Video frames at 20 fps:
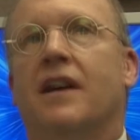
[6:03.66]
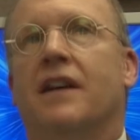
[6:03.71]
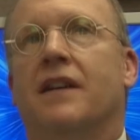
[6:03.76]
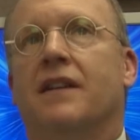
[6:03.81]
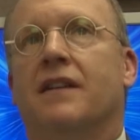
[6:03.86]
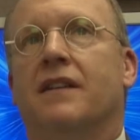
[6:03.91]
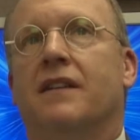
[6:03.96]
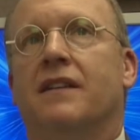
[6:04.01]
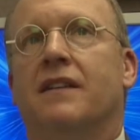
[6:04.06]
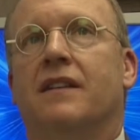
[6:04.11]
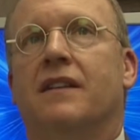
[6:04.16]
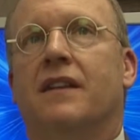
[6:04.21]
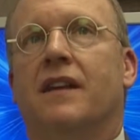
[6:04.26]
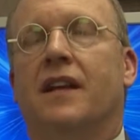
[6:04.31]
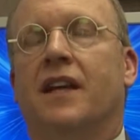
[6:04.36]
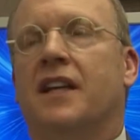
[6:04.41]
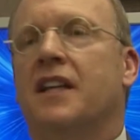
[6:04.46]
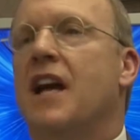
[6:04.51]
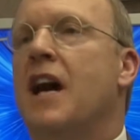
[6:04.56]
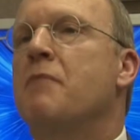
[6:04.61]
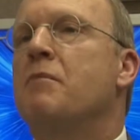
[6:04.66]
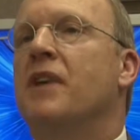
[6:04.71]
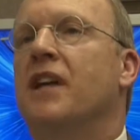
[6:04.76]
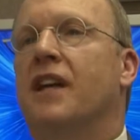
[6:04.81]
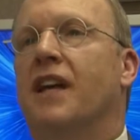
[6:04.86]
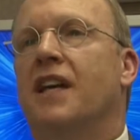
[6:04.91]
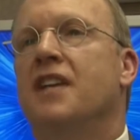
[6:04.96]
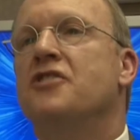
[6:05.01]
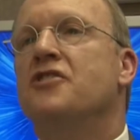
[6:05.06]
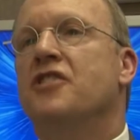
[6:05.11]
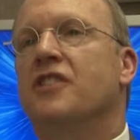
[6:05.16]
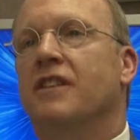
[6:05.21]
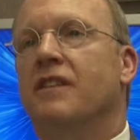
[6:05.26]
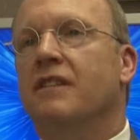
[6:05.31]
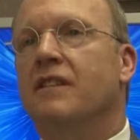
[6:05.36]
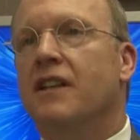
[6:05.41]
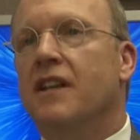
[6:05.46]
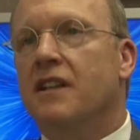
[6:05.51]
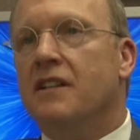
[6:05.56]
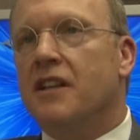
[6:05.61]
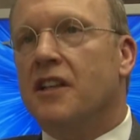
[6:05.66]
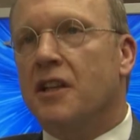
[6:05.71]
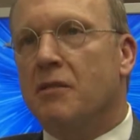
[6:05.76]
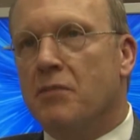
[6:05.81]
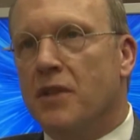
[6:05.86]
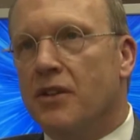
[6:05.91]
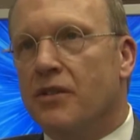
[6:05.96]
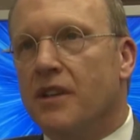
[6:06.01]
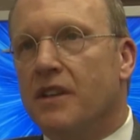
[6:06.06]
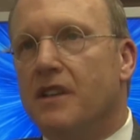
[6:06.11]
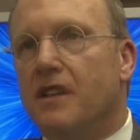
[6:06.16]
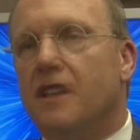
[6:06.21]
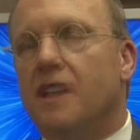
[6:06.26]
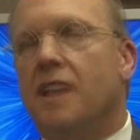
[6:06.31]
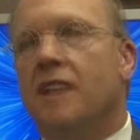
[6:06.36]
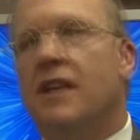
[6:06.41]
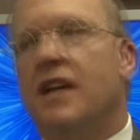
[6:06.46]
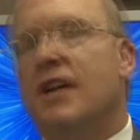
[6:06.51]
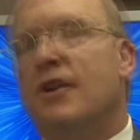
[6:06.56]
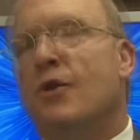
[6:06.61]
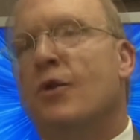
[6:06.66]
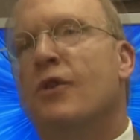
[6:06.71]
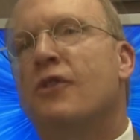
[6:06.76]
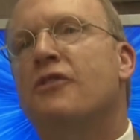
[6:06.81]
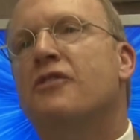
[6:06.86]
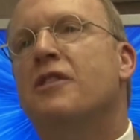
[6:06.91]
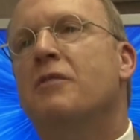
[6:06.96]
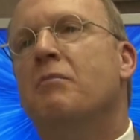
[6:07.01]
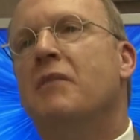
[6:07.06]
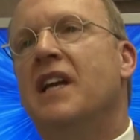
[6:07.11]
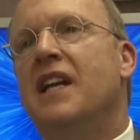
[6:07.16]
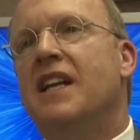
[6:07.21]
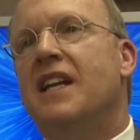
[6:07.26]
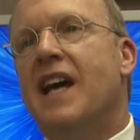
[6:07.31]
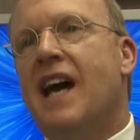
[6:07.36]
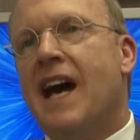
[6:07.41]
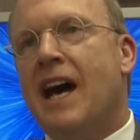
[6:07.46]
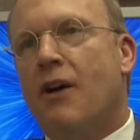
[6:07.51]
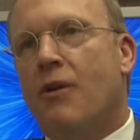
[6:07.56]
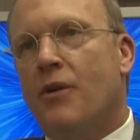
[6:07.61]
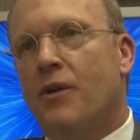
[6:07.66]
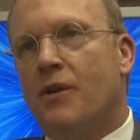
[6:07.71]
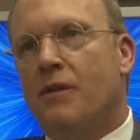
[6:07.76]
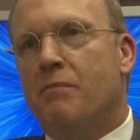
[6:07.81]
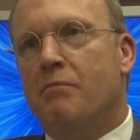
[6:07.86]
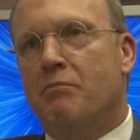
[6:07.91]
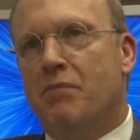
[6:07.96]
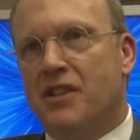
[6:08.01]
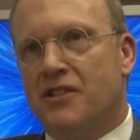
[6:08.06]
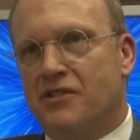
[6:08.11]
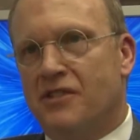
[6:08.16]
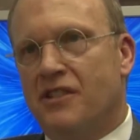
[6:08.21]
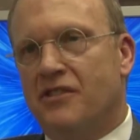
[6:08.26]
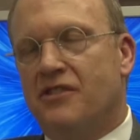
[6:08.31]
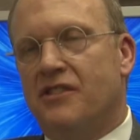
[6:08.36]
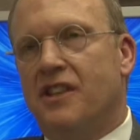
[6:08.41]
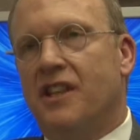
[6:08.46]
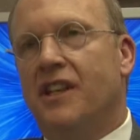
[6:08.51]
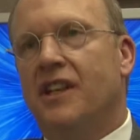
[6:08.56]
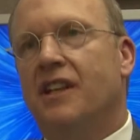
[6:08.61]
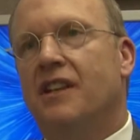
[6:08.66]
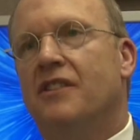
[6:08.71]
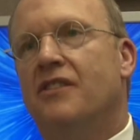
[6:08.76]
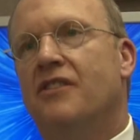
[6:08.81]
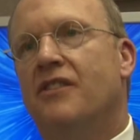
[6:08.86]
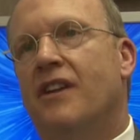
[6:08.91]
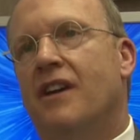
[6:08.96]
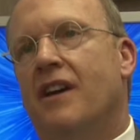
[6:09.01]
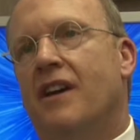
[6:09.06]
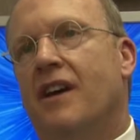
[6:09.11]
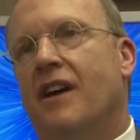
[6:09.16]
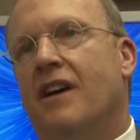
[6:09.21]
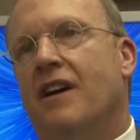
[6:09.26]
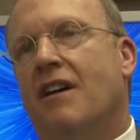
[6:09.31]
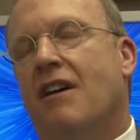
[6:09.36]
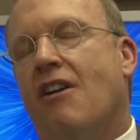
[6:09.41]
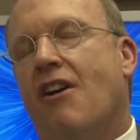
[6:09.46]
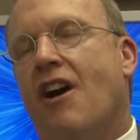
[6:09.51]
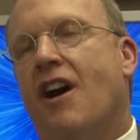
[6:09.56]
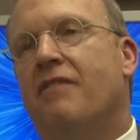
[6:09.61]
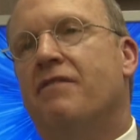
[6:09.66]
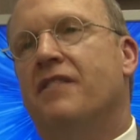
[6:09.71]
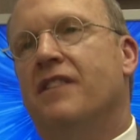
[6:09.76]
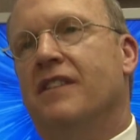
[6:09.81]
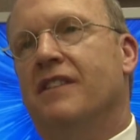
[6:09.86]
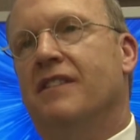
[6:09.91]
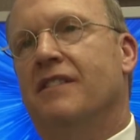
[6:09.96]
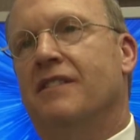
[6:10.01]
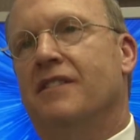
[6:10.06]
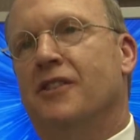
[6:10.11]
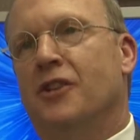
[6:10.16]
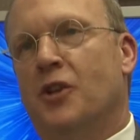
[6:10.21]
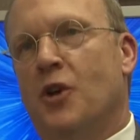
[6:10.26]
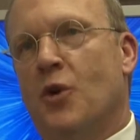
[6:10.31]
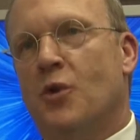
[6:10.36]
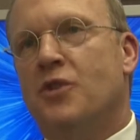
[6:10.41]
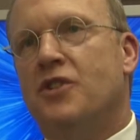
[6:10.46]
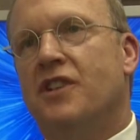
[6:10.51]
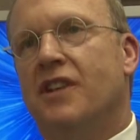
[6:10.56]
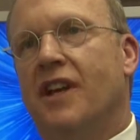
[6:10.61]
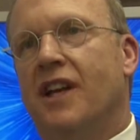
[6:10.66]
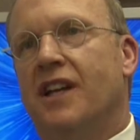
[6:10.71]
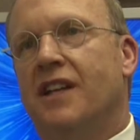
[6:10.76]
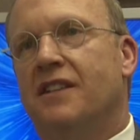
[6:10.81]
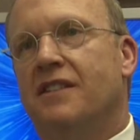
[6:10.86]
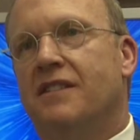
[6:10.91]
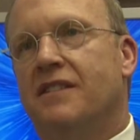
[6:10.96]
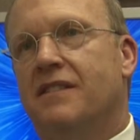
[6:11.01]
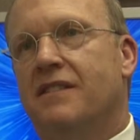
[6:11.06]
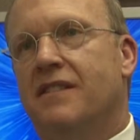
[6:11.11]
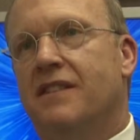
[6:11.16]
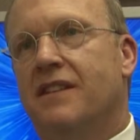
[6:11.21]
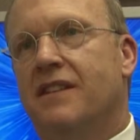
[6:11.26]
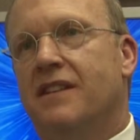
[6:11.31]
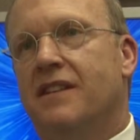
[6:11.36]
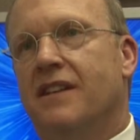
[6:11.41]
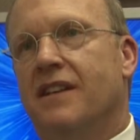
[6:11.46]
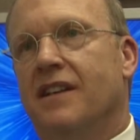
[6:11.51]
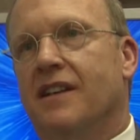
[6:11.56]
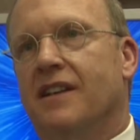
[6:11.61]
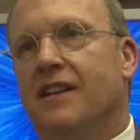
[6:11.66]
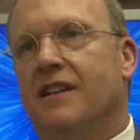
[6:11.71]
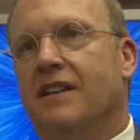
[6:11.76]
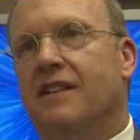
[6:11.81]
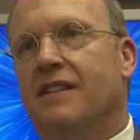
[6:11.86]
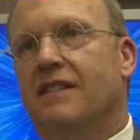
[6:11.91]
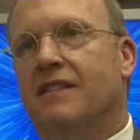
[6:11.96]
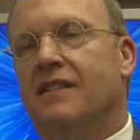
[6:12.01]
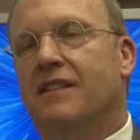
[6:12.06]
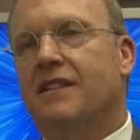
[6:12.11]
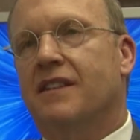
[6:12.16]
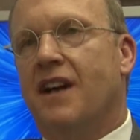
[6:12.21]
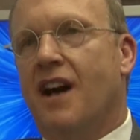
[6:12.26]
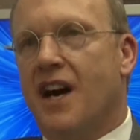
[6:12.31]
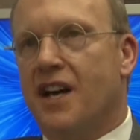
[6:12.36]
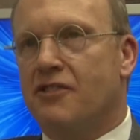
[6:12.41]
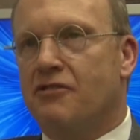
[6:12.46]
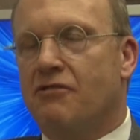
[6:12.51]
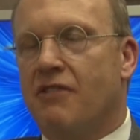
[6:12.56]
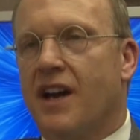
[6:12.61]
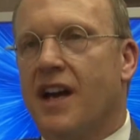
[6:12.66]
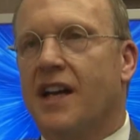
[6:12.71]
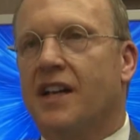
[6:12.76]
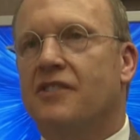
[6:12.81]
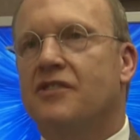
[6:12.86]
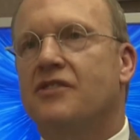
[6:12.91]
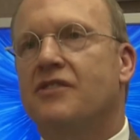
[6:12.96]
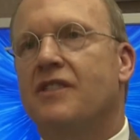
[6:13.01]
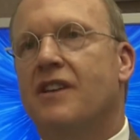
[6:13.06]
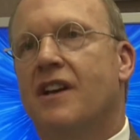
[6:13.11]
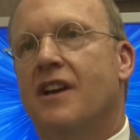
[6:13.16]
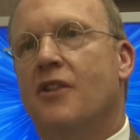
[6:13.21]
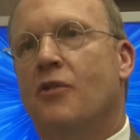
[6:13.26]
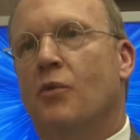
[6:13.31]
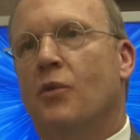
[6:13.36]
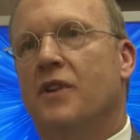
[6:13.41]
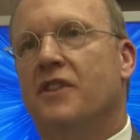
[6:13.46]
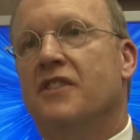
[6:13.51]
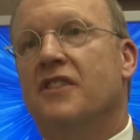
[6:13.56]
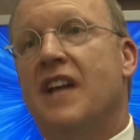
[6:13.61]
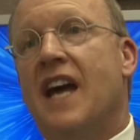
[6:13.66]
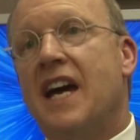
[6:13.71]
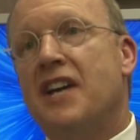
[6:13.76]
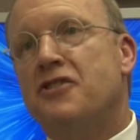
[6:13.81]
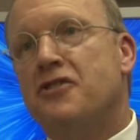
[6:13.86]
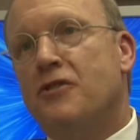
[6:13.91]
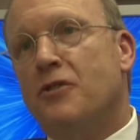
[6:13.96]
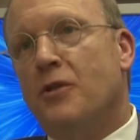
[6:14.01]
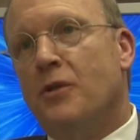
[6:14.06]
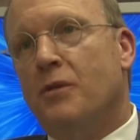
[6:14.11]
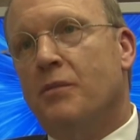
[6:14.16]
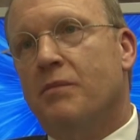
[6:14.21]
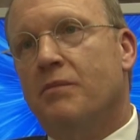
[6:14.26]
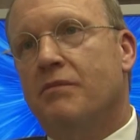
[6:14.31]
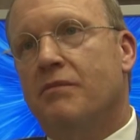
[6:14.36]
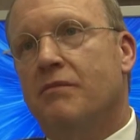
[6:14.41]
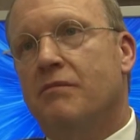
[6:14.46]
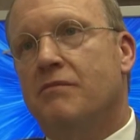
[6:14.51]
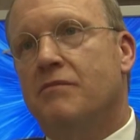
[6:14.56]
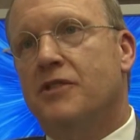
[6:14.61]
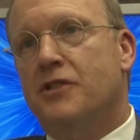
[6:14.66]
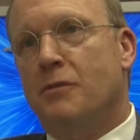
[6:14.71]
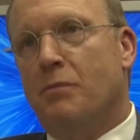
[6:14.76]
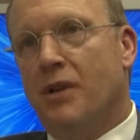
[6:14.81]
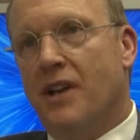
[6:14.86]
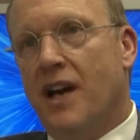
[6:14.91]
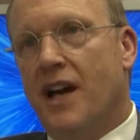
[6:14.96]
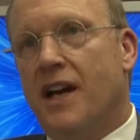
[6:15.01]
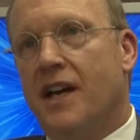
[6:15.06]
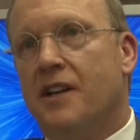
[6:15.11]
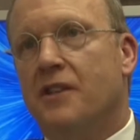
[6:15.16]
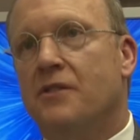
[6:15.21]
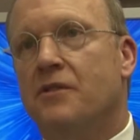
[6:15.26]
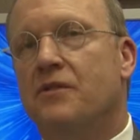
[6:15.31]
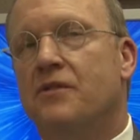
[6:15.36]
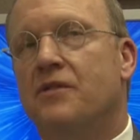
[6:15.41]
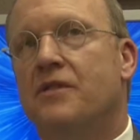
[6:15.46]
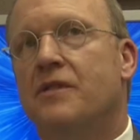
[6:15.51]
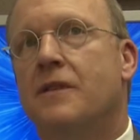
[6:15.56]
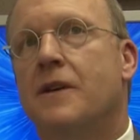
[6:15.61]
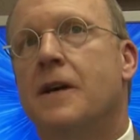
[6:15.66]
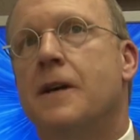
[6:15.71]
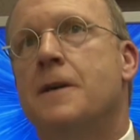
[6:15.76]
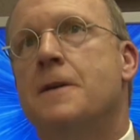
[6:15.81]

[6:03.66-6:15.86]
an economic engine in the community. In order to meet our business needs, often negotiate contracts with national suppliers.